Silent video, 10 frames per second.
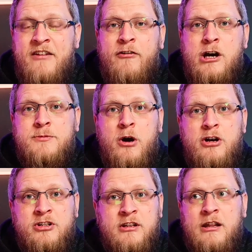first
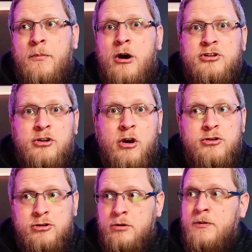person that the person
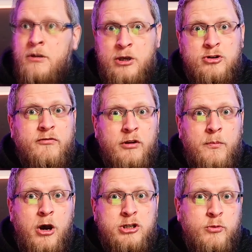goes to, because often the
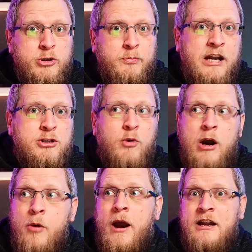person wants practical
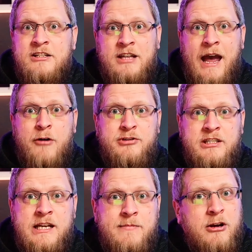help and it's the housing
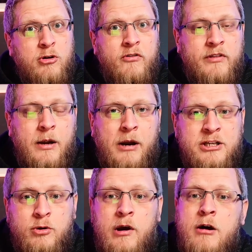team that can offer that
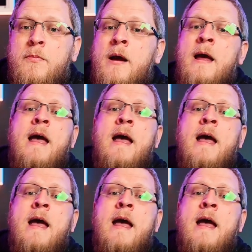practical help.